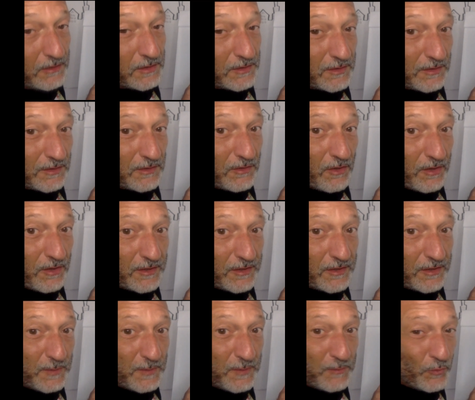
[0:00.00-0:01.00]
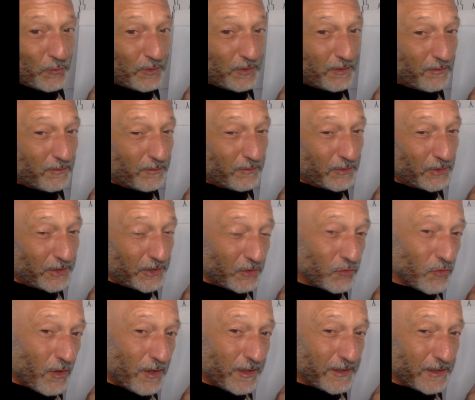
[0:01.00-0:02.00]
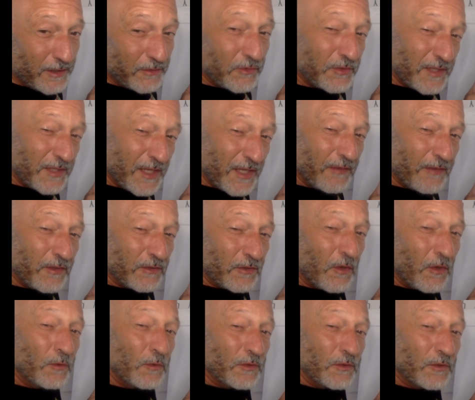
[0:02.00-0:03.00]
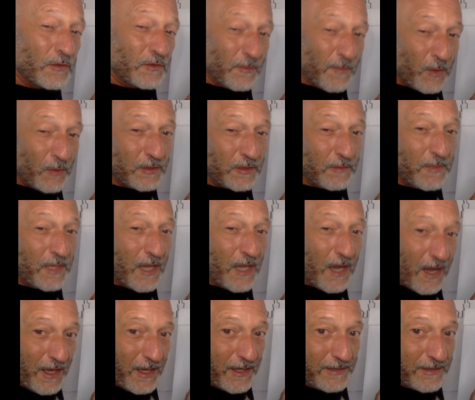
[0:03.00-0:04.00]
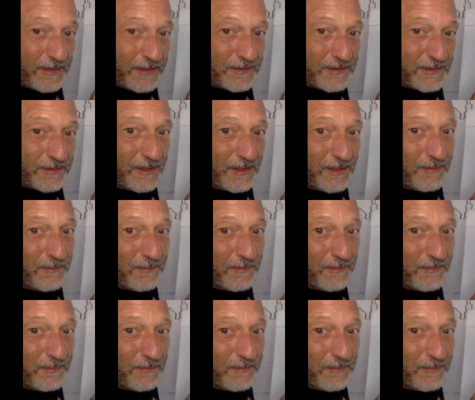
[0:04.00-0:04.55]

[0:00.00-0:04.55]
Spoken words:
Just as long as people will look at your drawing and understand that those are supposed to be eyes.